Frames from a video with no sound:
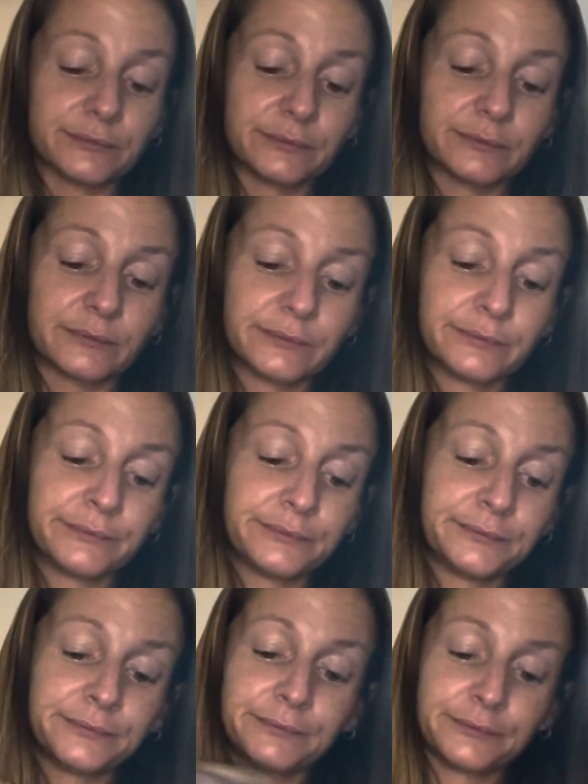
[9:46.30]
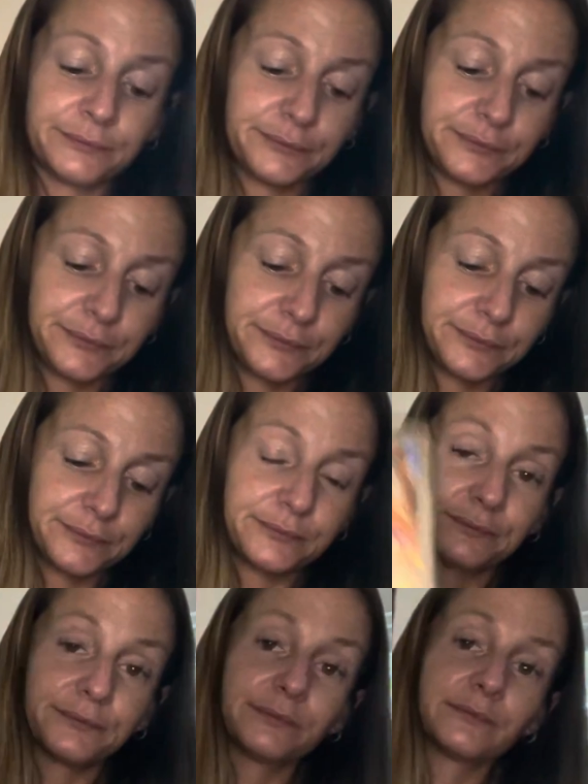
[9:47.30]

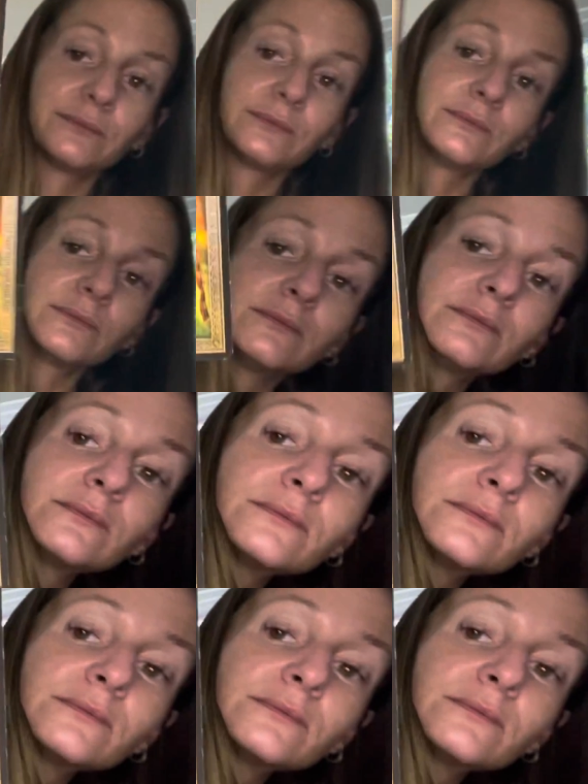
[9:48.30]
No one is speaking in this clip.